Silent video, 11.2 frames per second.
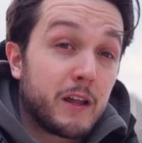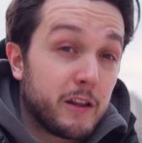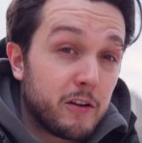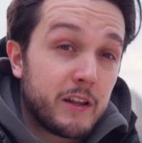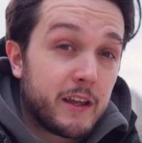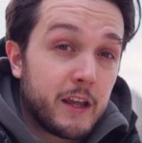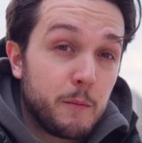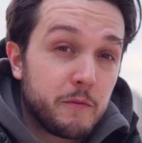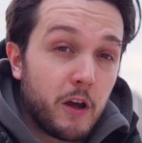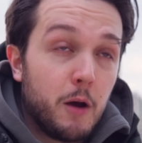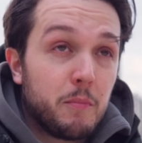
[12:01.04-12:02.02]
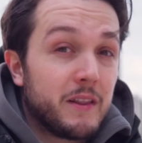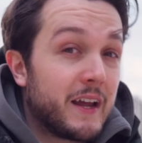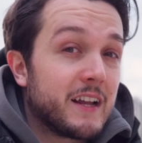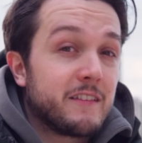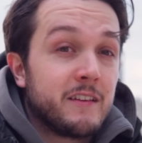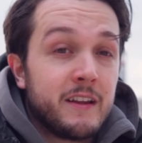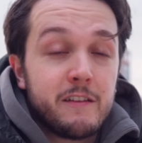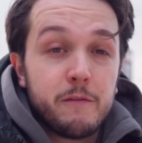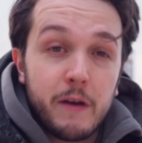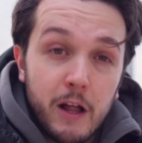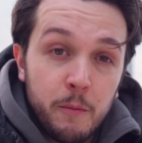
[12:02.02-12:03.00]
clearly keeps up like it's a
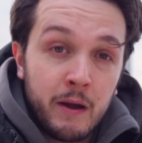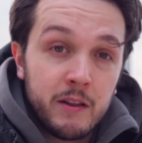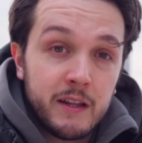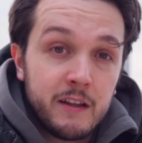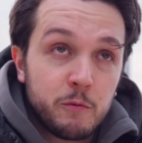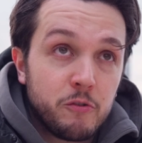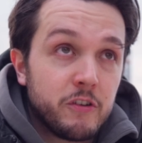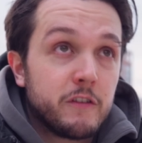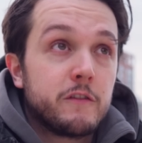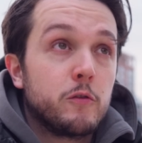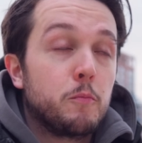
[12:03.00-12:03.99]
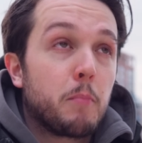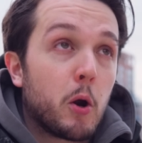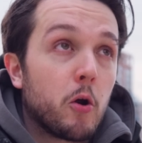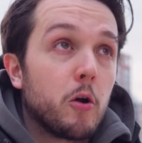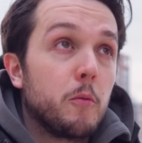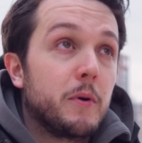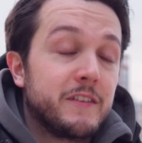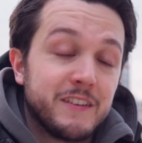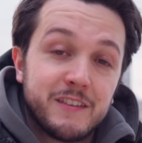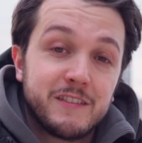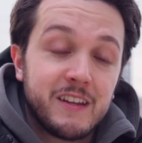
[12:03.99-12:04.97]
native L-mount lens, which is superb
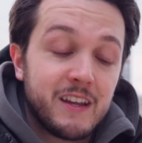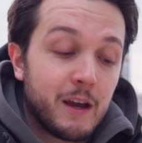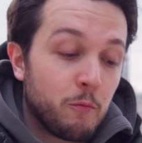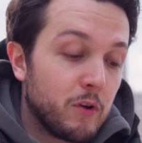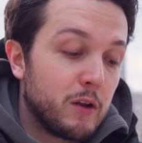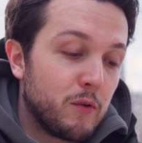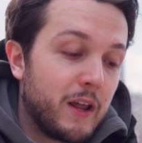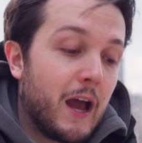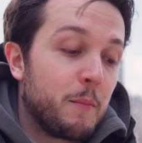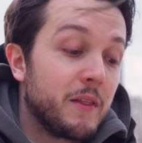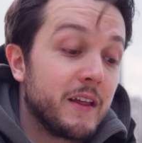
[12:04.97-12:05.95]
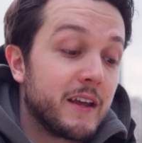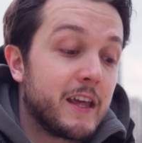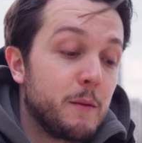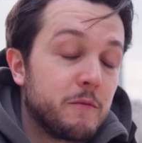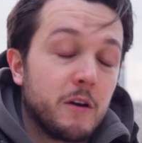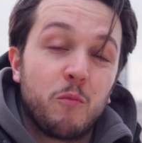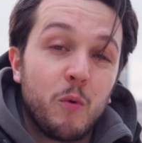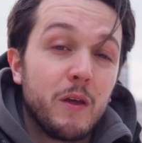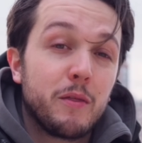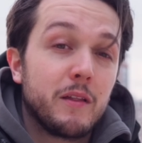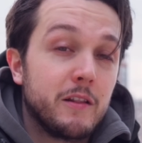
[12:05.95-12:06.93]
to see. I'm really, really happy that it keeps up
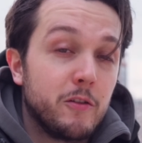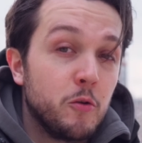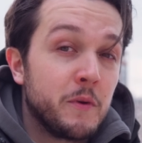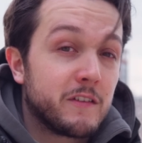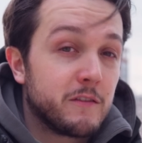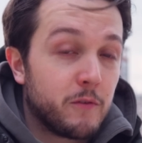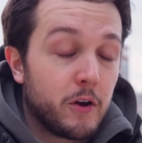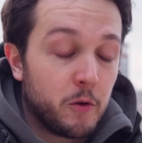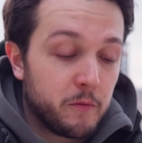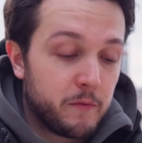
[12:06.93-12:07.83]
with Lumix's very own